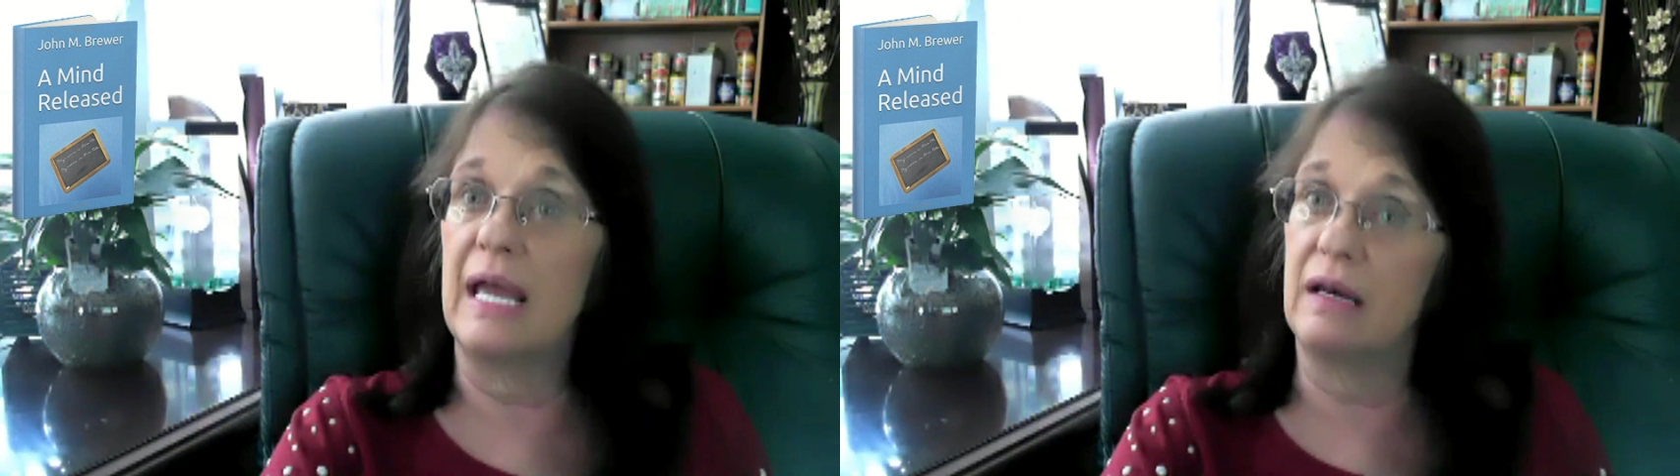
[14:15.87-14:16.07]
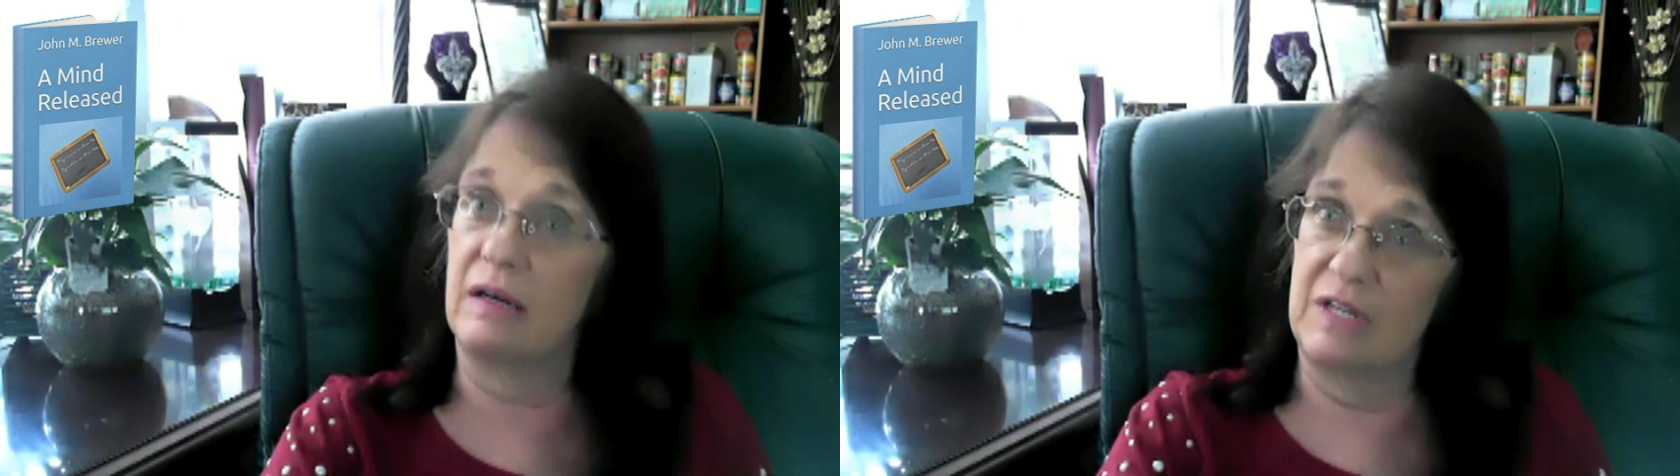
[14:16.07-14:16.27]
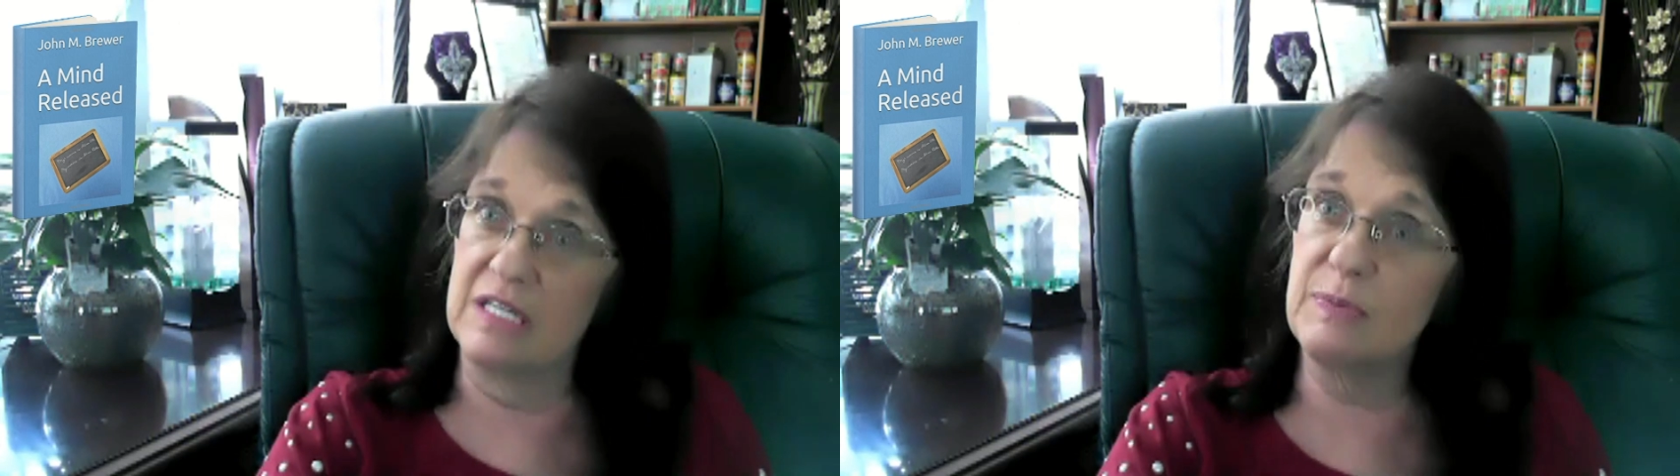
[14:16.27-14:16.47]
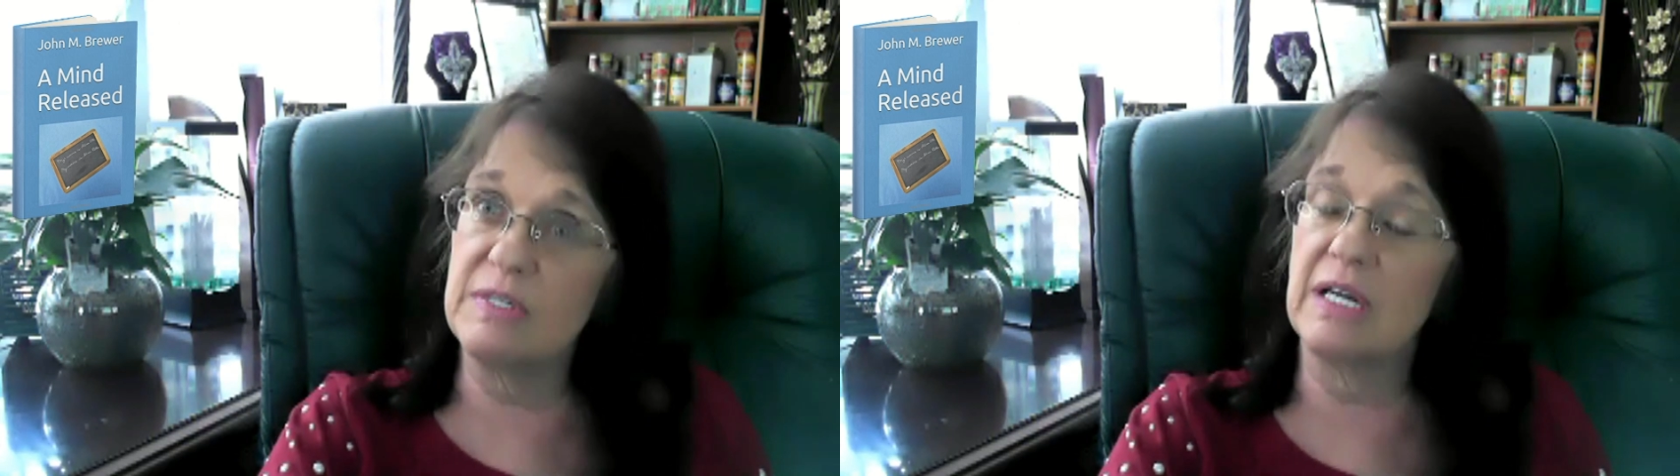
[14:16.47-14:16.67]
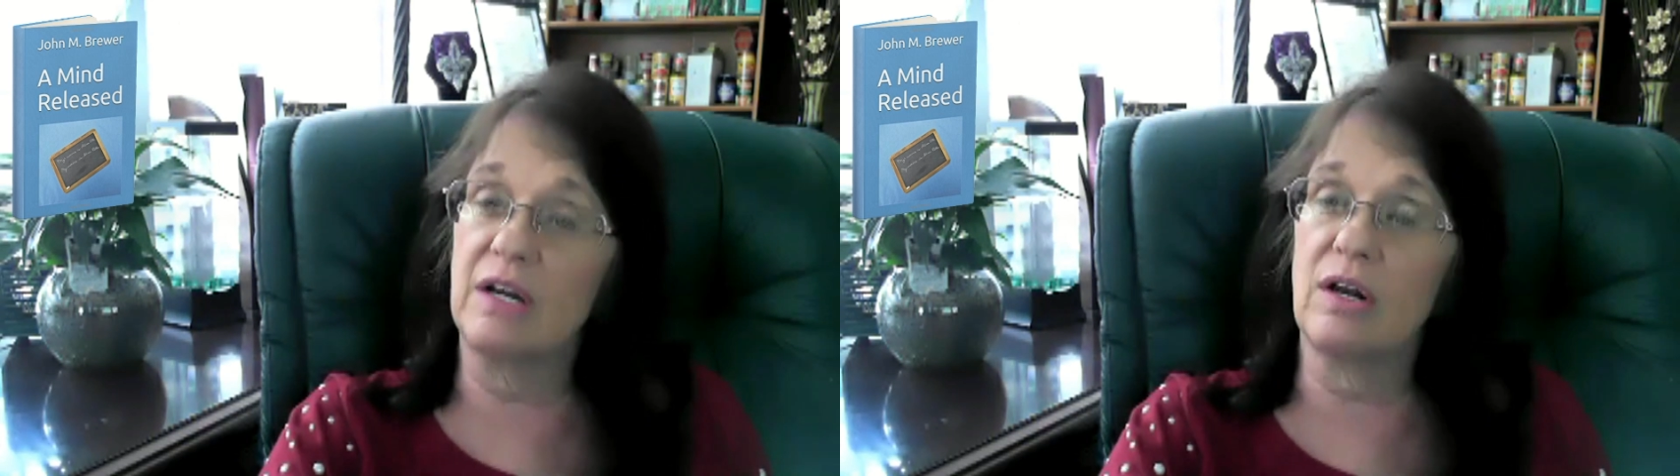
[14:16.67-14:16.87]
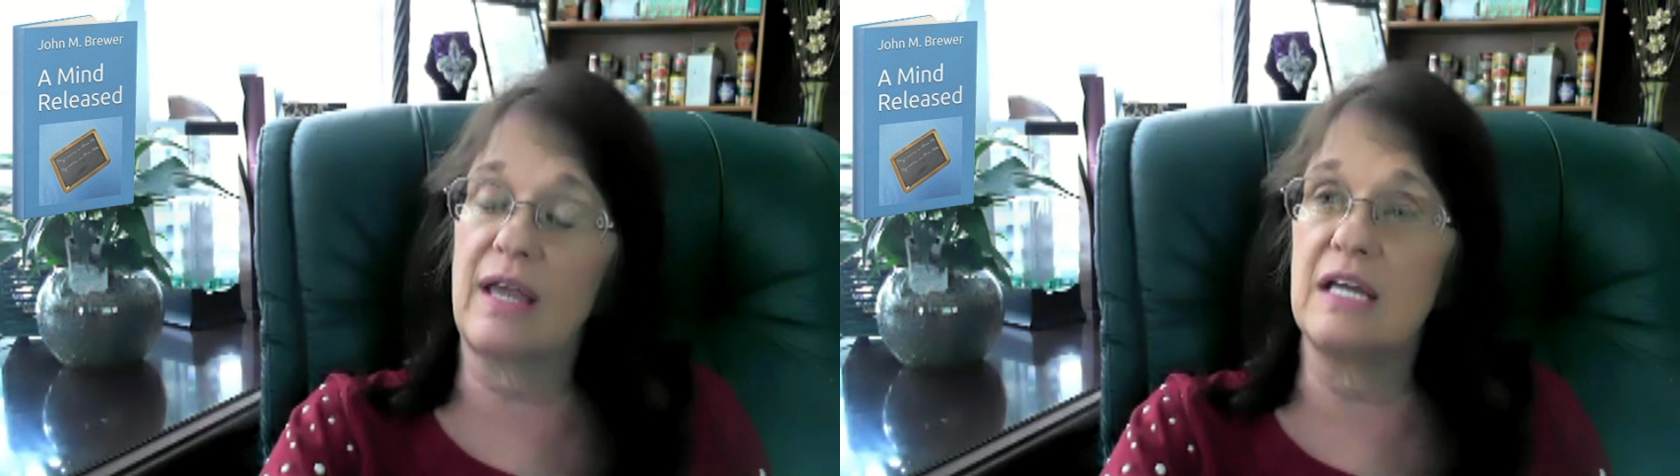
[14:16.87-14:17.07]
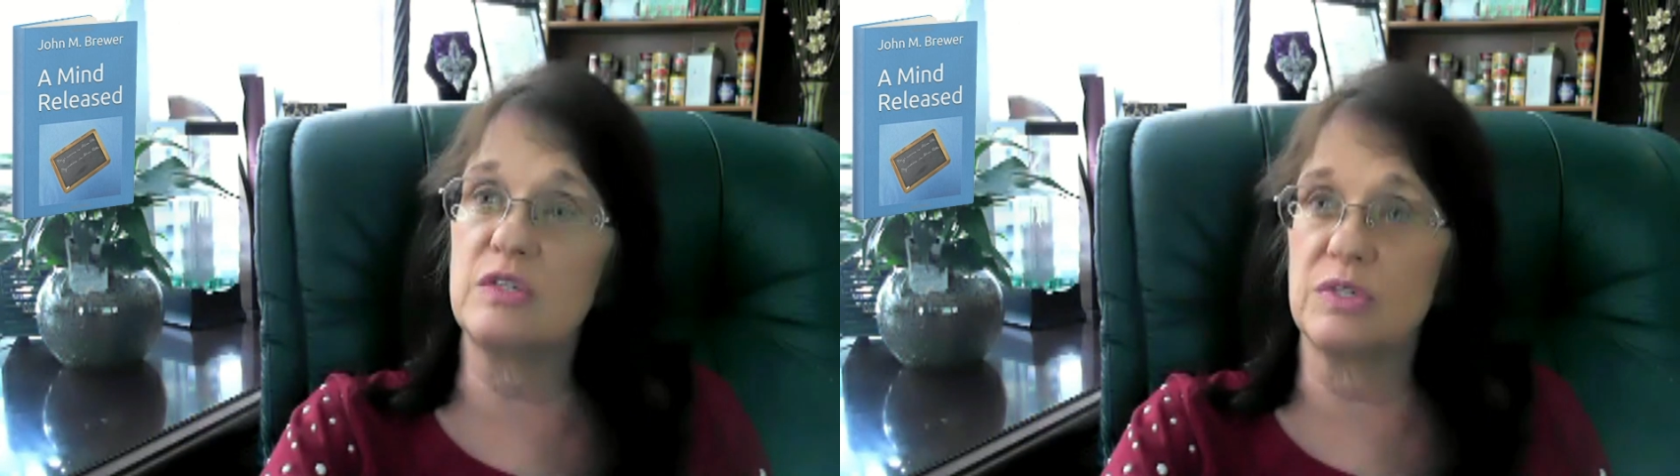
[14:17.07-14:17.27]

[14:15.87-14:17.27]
And in this particular case,